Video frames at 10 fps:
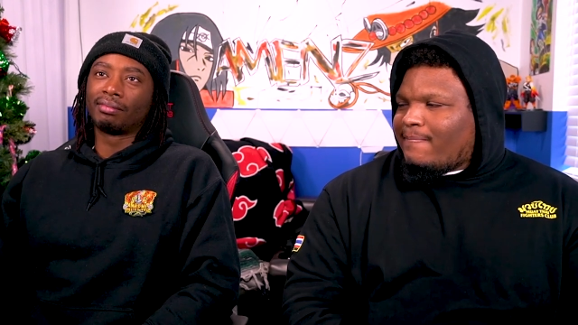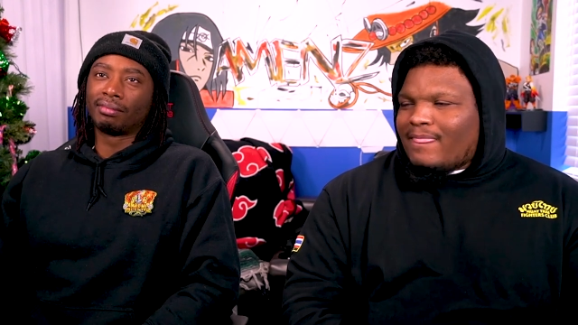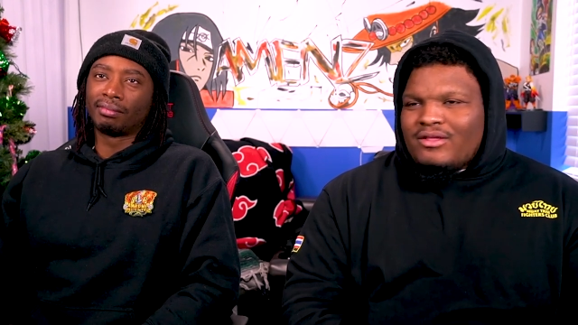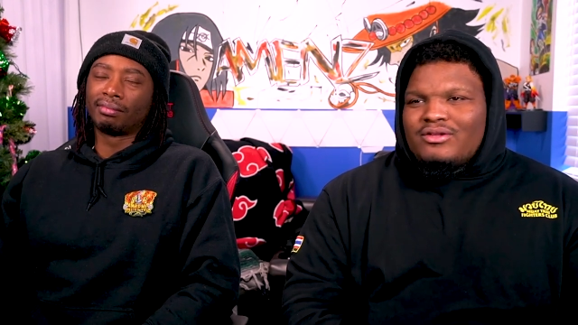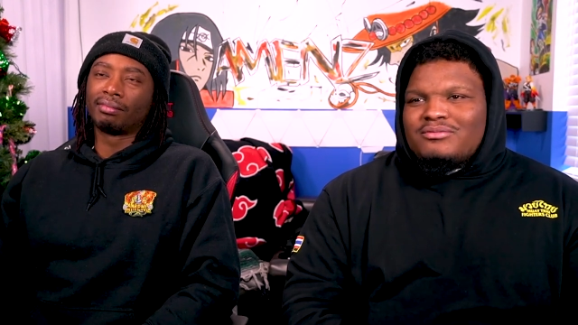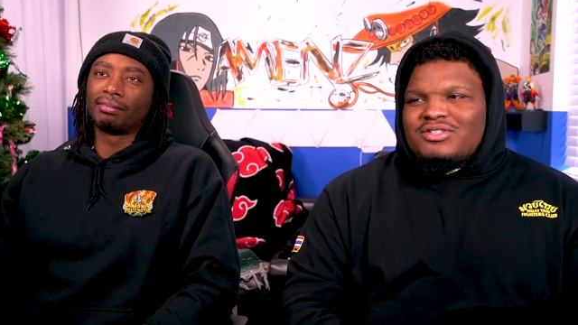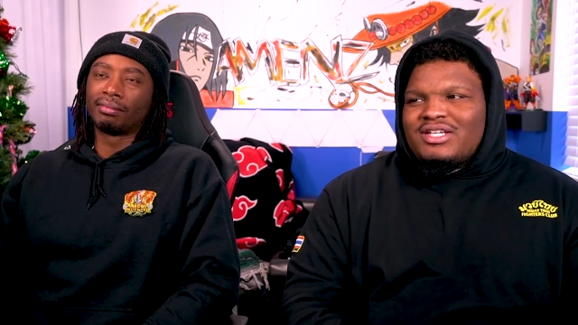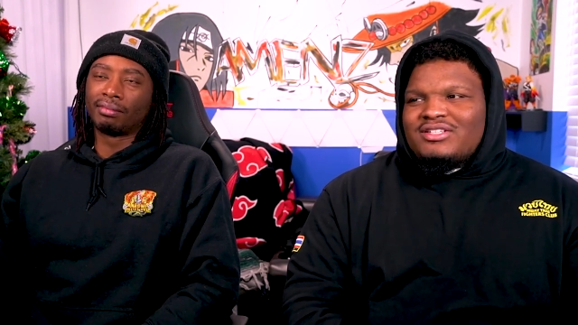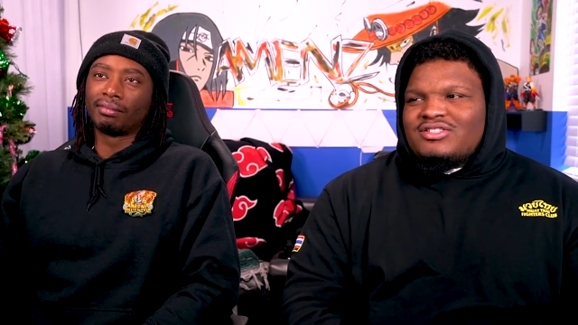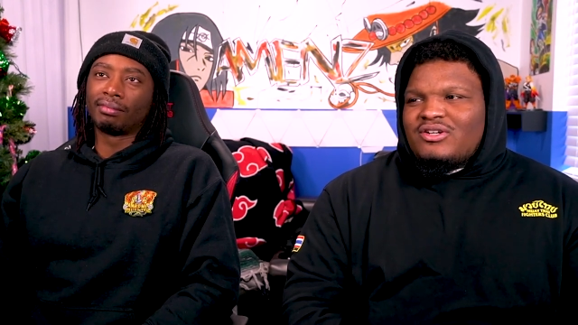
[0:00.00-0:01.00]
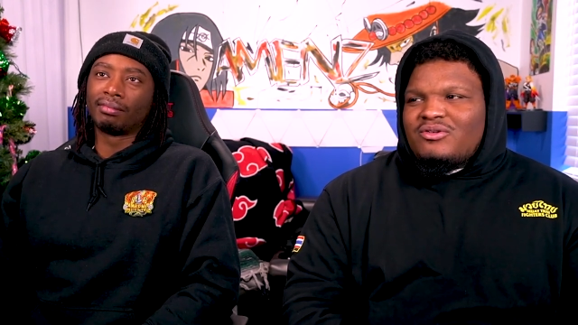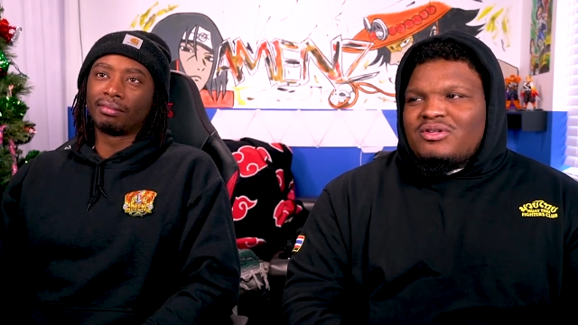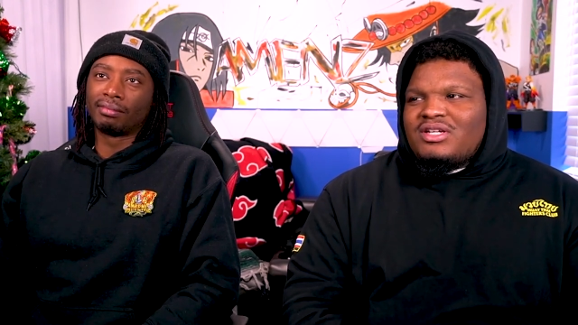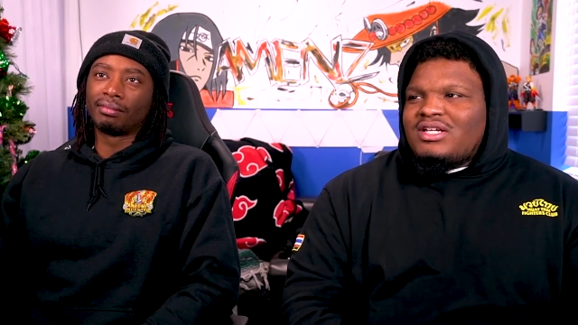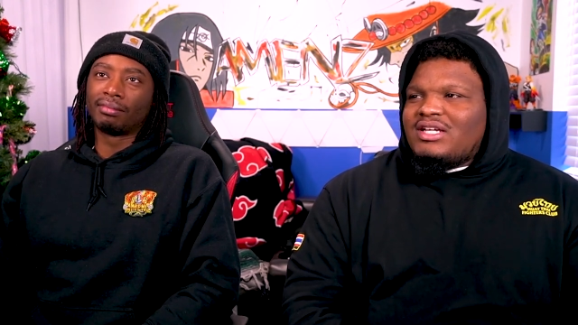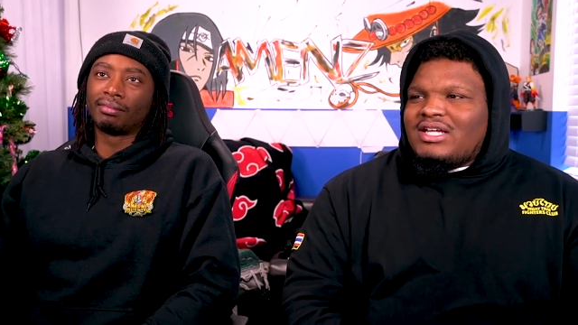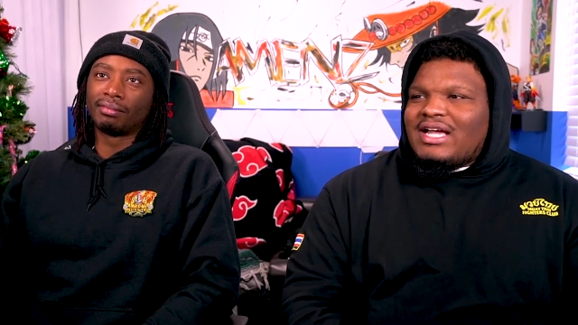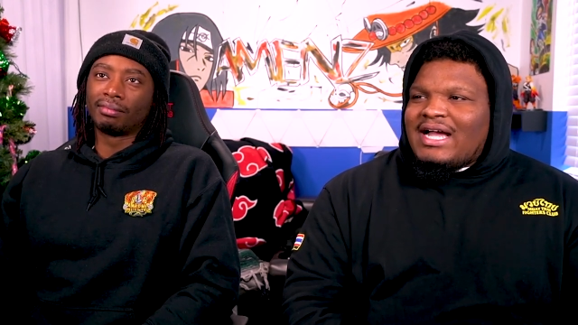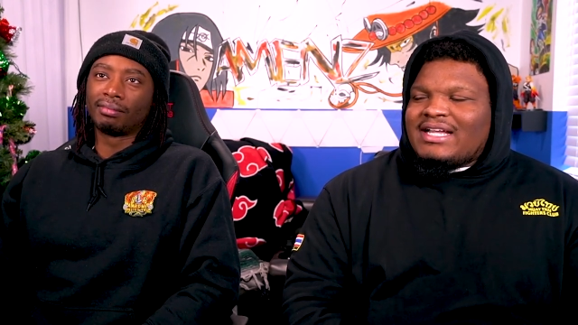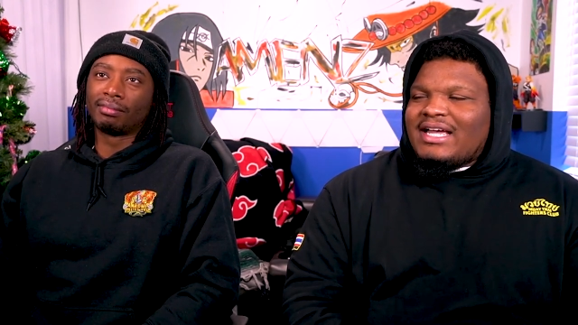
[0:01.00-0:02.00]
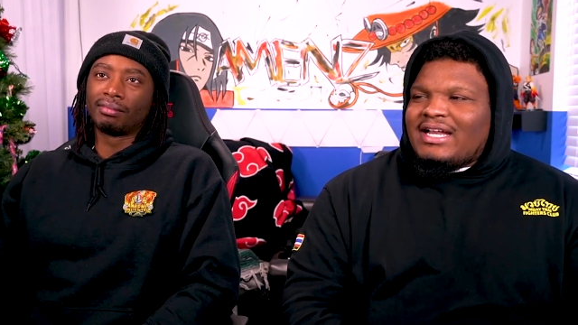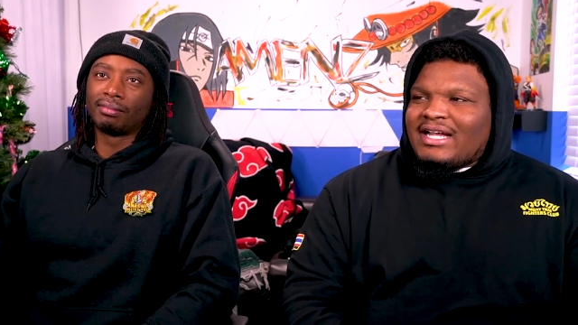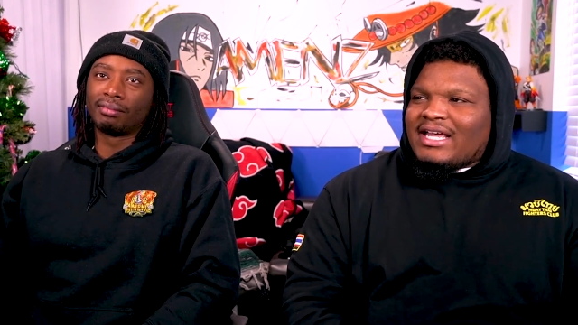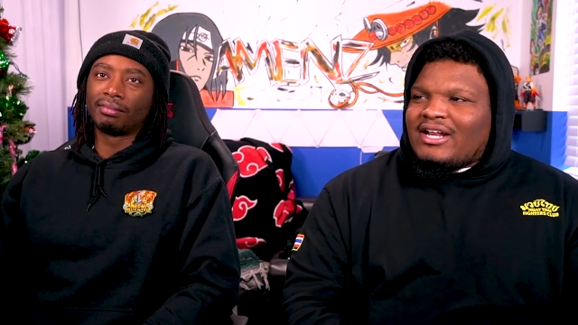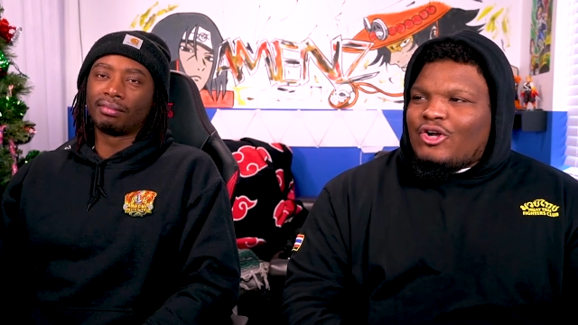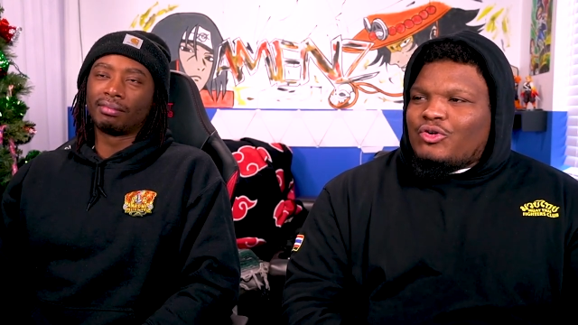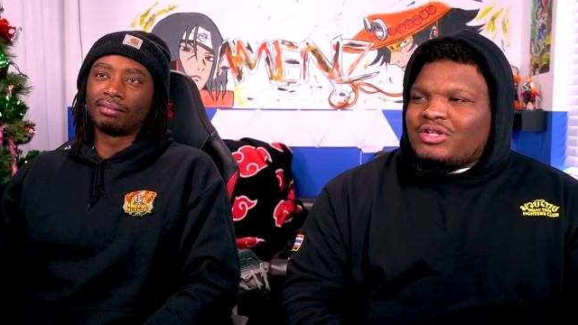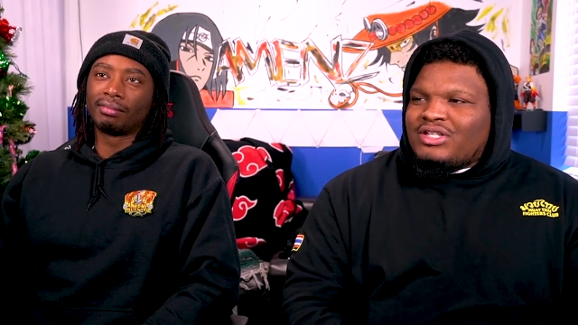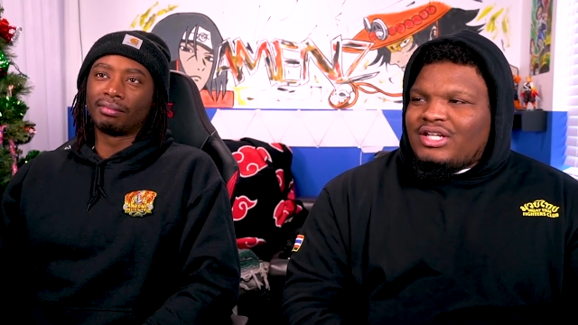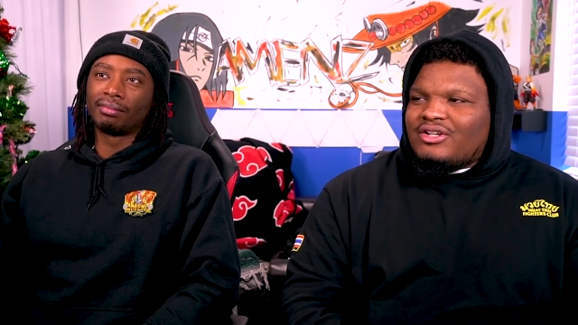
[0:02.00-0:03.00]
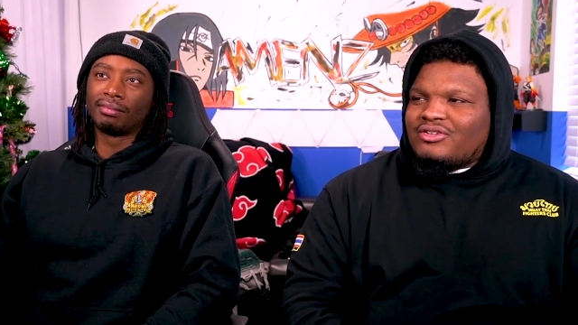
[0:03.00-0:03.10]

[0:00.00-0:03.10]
Speaker 1: You know what I'm saying? So I kind of hold it dear.